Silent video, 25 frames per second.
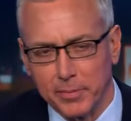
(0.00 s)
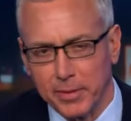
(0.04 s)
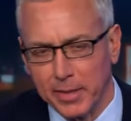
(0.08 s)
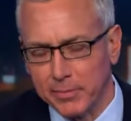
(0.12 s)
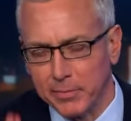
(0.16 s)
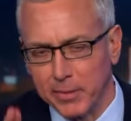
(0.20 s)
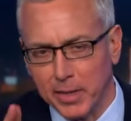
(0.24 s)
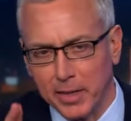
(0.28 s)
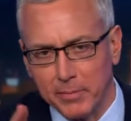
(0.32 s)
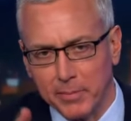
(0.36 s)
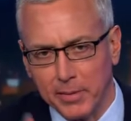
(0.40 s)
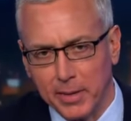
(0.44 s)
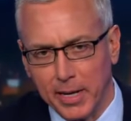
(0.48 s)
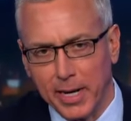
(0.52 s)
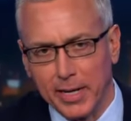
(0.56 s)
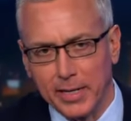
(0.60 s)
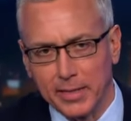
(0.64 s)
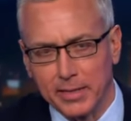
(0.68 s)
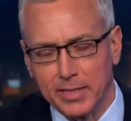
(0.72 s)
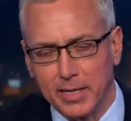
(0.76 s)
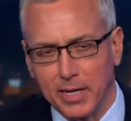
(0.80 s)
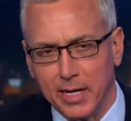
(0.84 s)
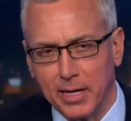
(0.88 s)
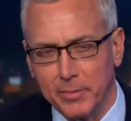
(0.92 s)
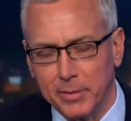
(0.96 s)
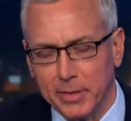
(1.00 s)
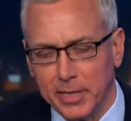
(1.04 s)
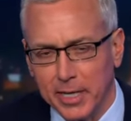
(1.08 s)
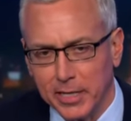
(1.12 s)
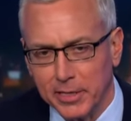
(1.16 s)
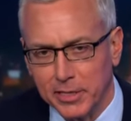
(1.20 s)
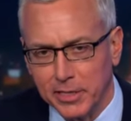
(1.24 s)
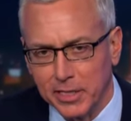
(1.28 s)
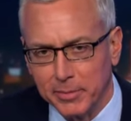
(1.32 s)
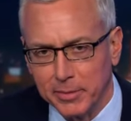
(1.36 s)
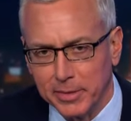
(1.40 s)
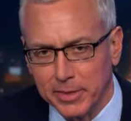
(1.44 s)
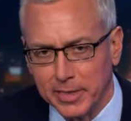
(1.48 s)
Okay. I, am out of time, but
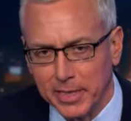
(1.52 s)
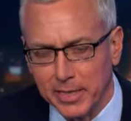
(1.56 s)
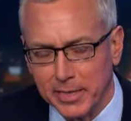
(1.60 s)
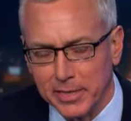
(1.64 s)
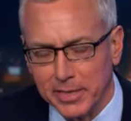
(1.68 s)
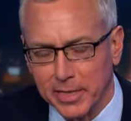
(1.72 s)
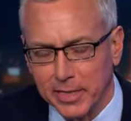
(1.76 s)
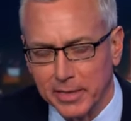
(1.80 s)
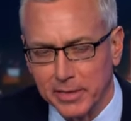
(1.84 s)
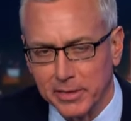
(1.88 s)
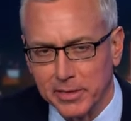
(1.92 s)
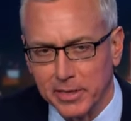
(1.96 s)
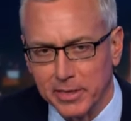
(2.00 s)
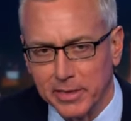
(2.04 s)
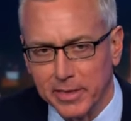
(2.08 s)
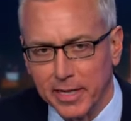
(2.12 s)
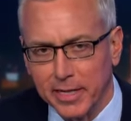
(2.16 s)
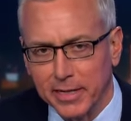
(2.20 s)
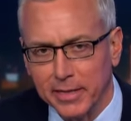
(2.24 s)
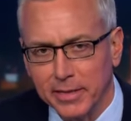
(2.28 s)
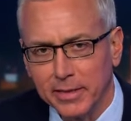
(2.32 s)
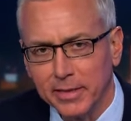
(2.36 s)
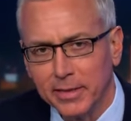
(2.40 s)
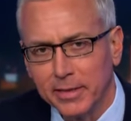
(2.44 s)
Casey, give me 10 seconds on that.